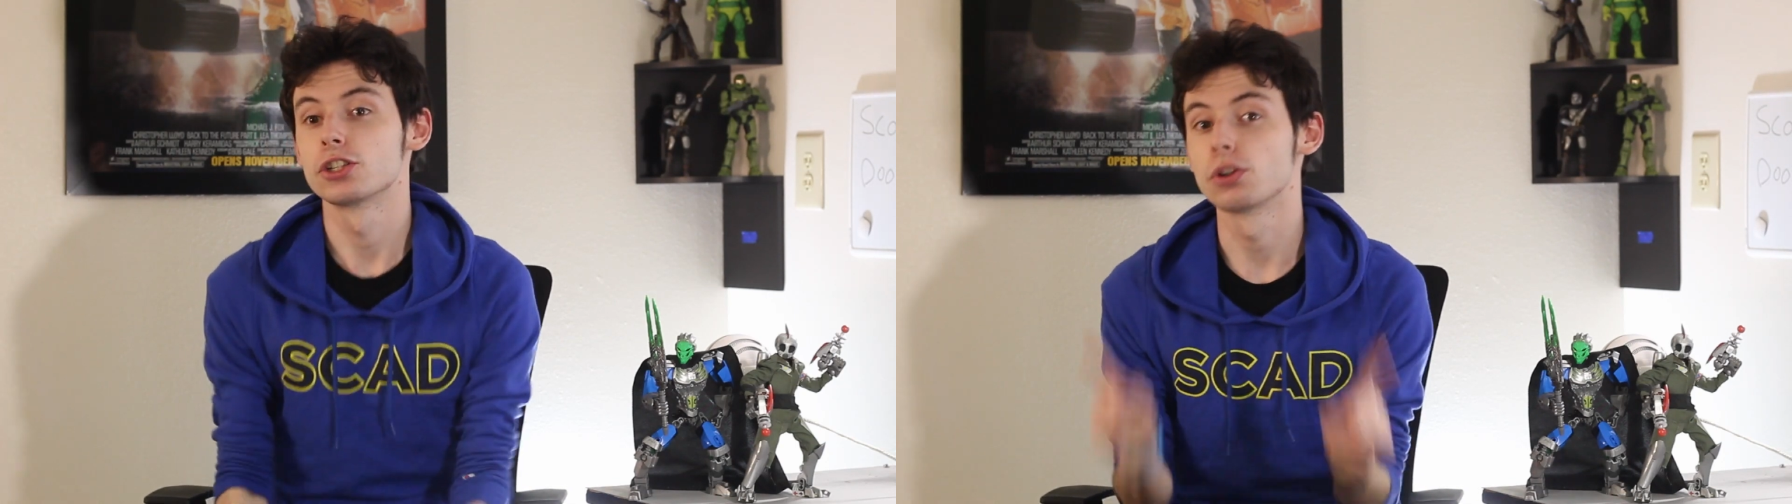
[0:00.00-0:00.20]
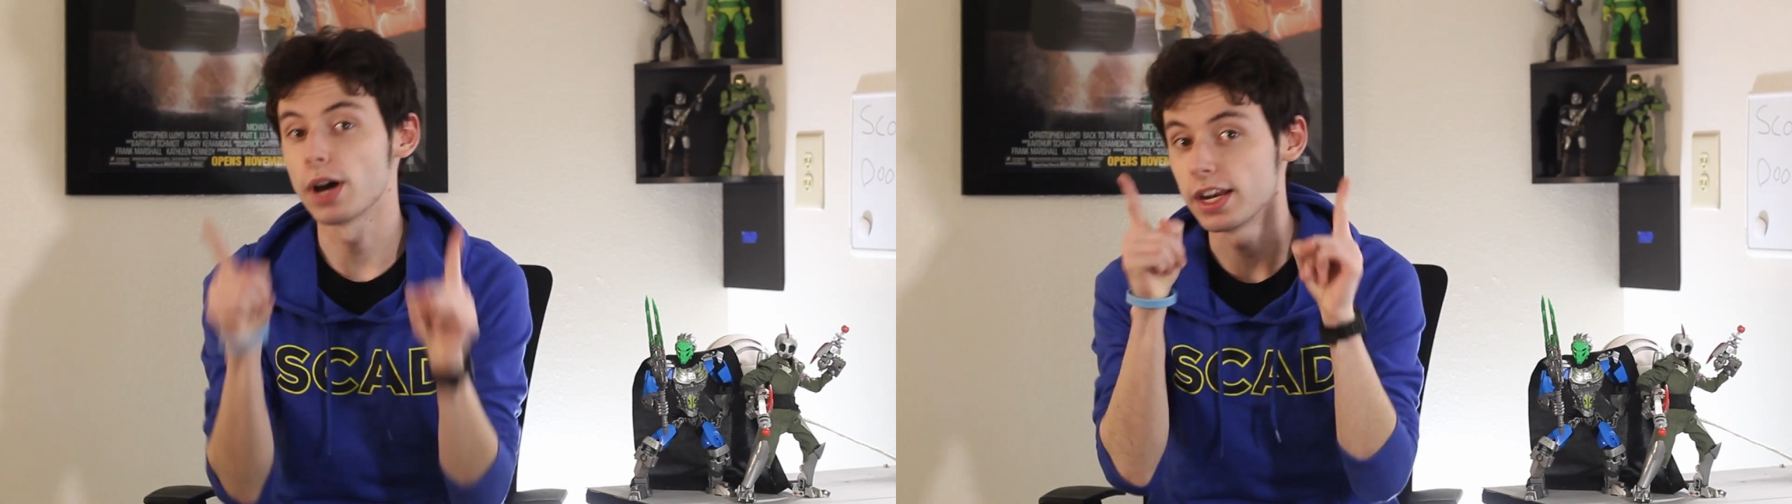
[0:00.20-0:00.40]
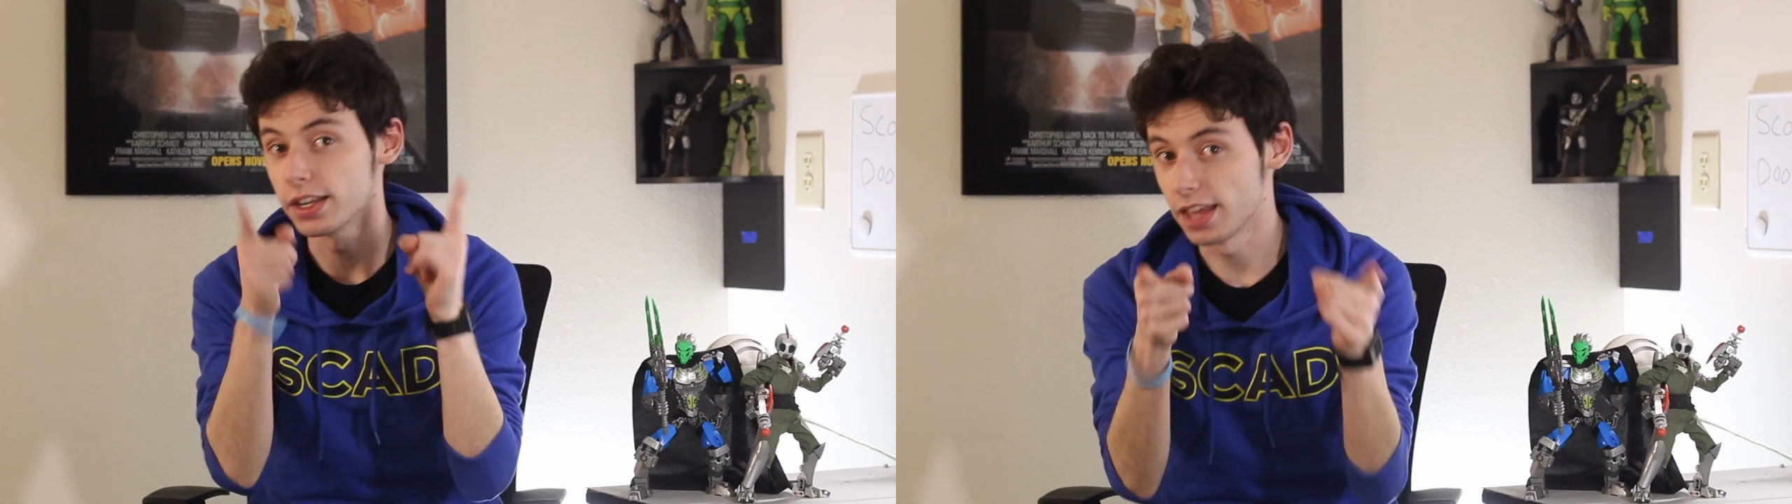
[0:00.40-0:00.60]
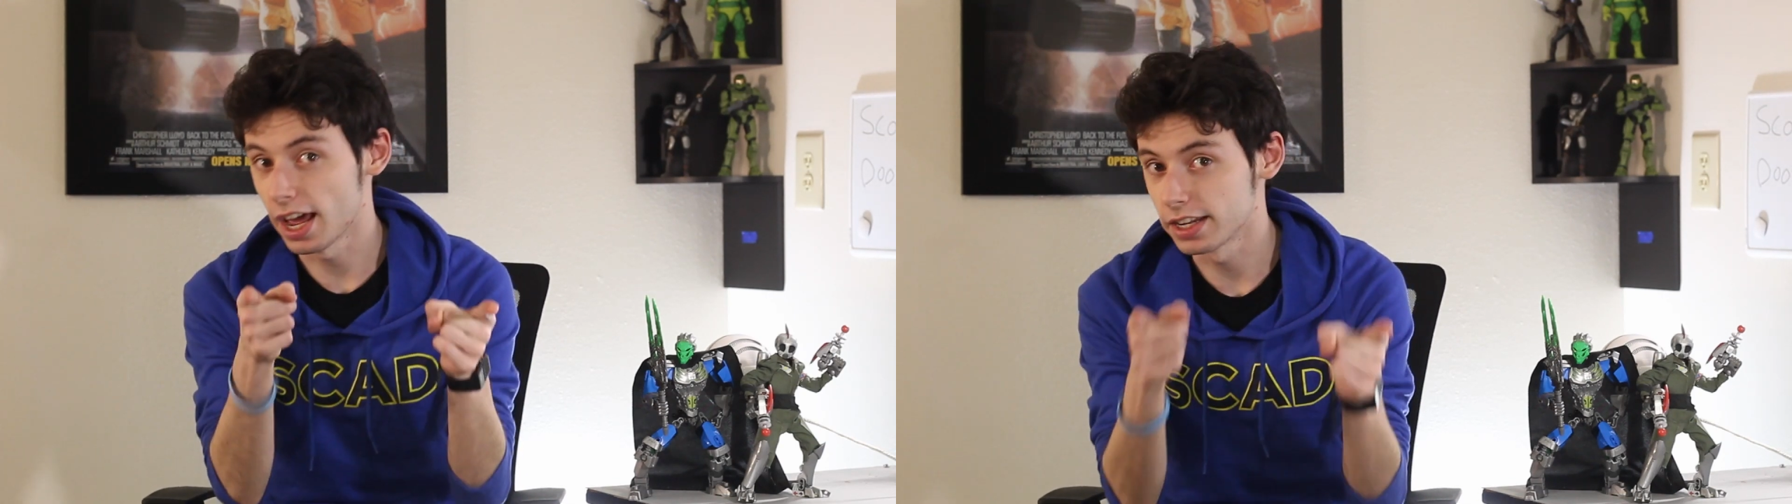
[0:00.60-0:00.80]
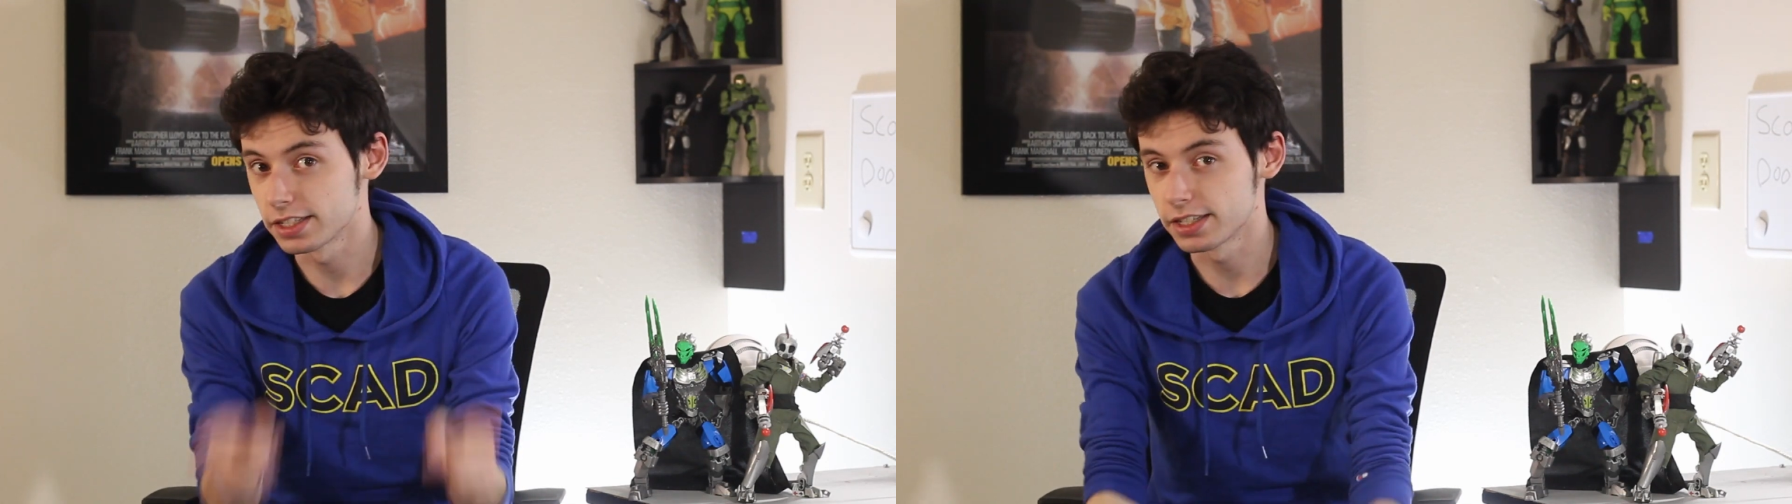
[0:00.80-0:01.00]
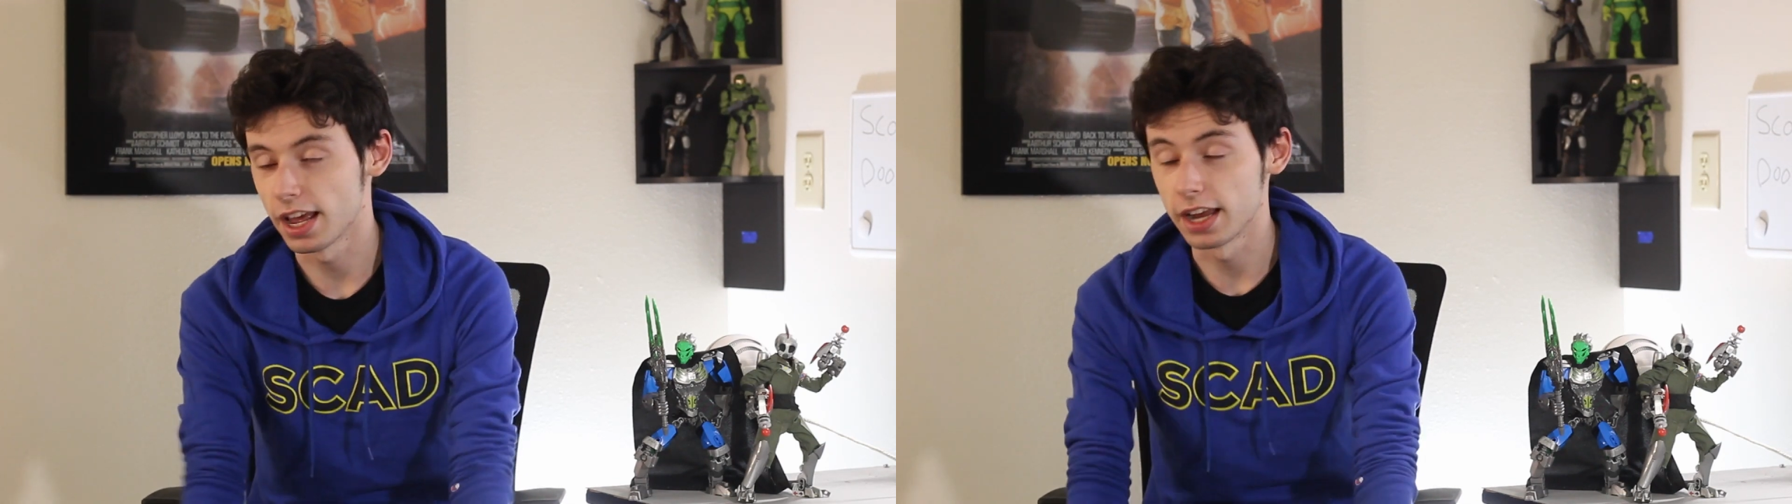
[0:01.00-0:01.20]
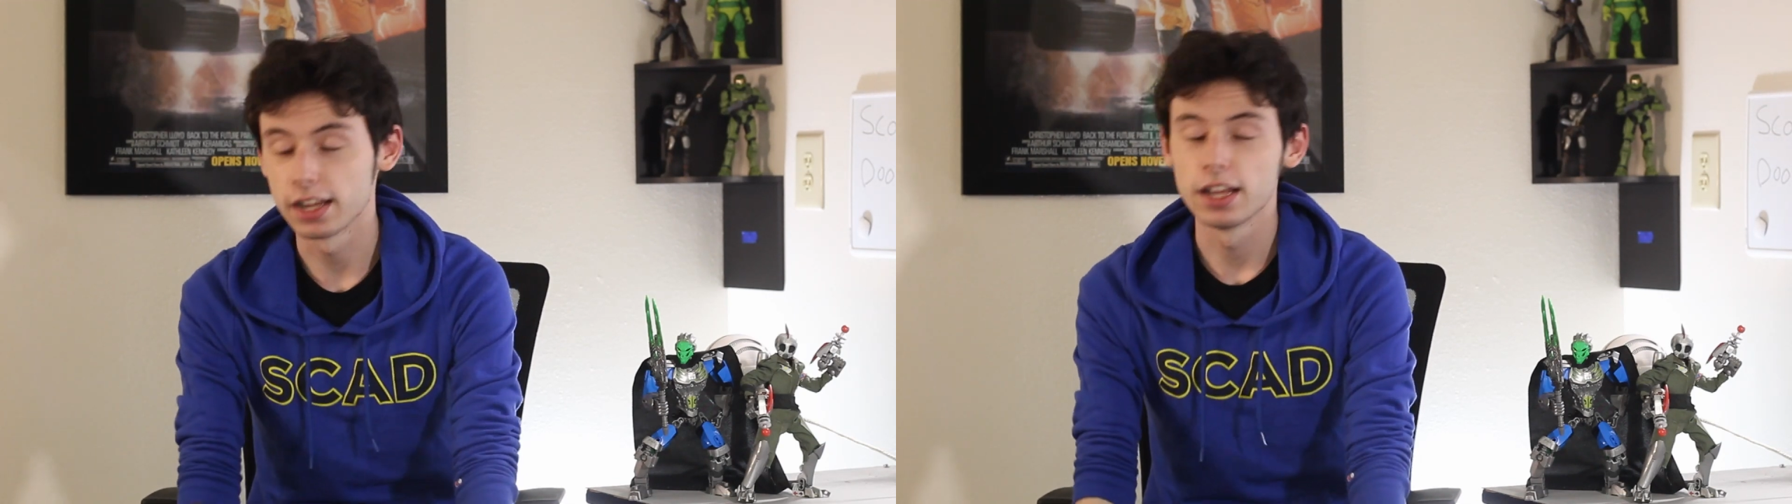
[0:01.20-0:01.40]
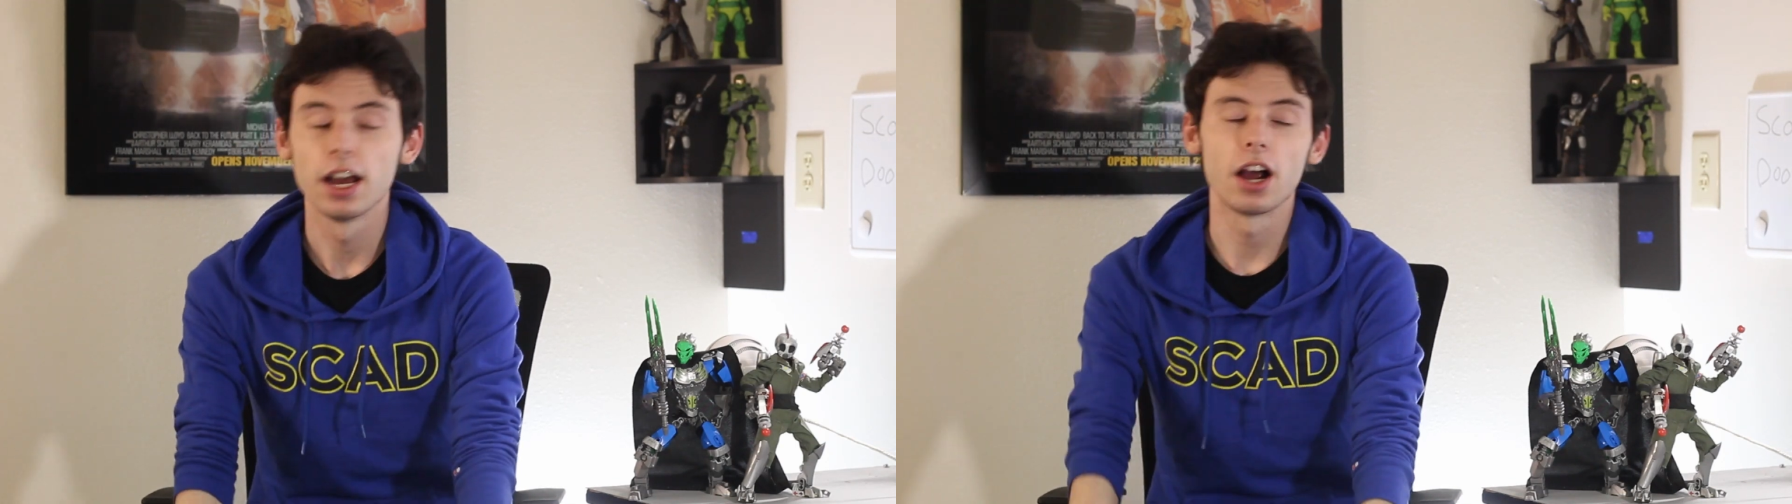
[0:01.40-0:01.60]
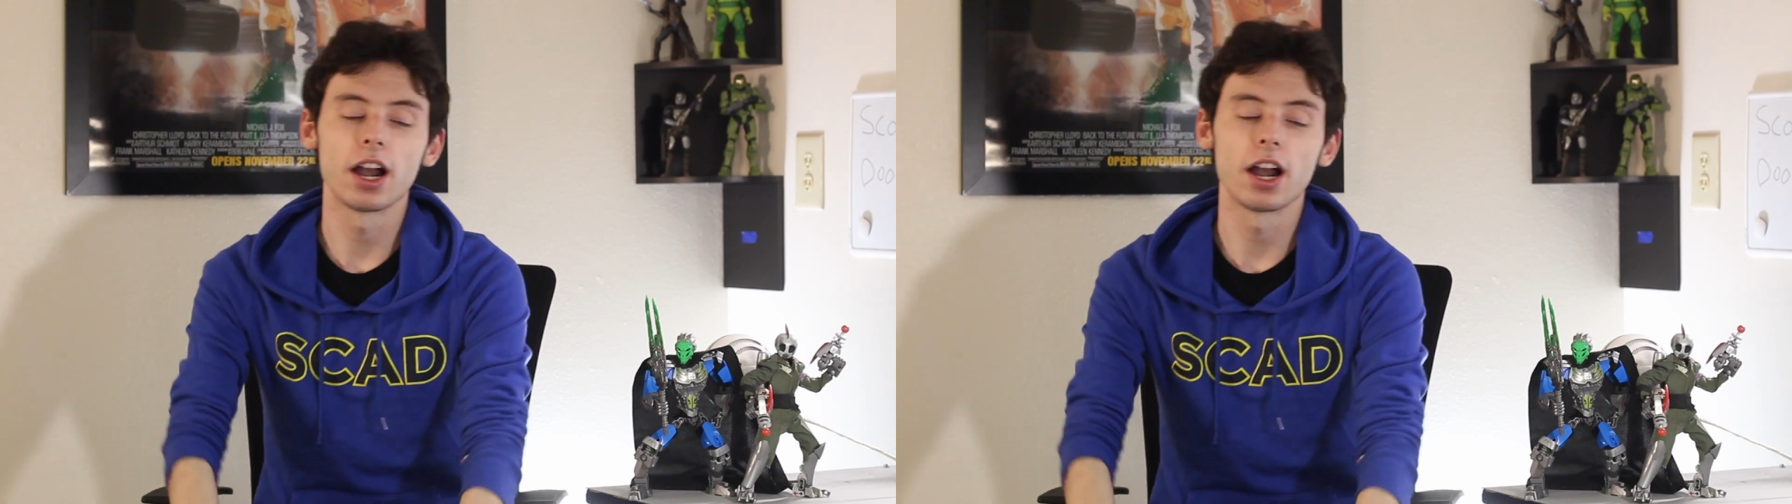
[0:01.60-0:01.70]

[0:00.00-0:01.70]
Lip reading: so I did that instead.